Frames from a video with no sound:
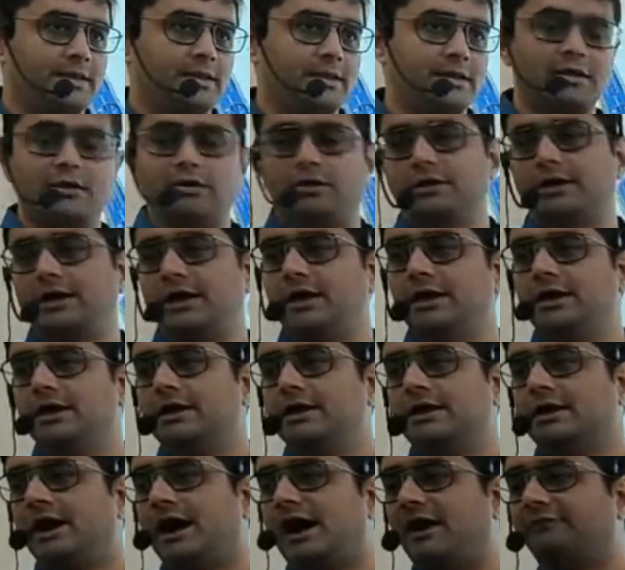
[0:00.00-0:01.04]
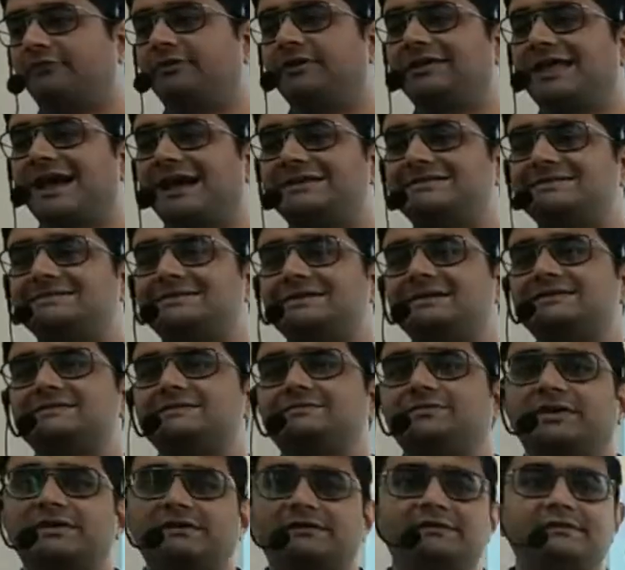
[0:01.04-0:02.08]
Okay, after that 6
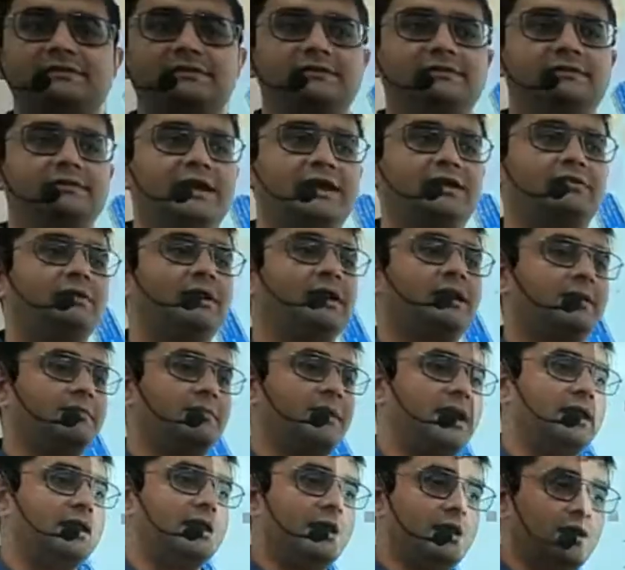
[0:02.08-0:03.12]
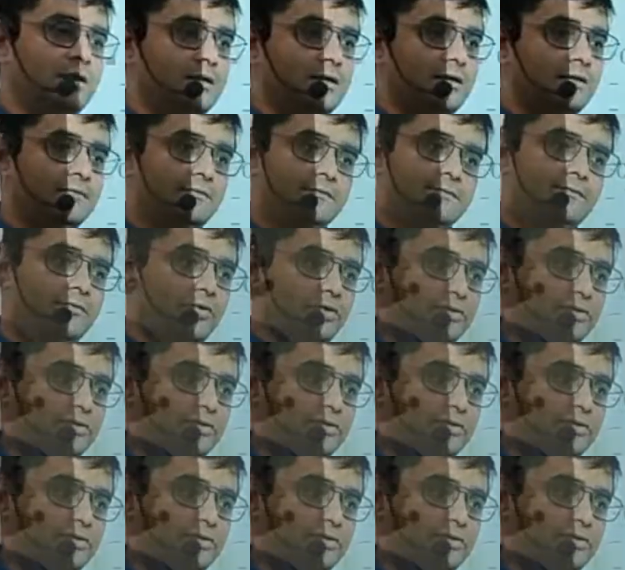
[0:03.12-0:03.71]
months, it will remain in force.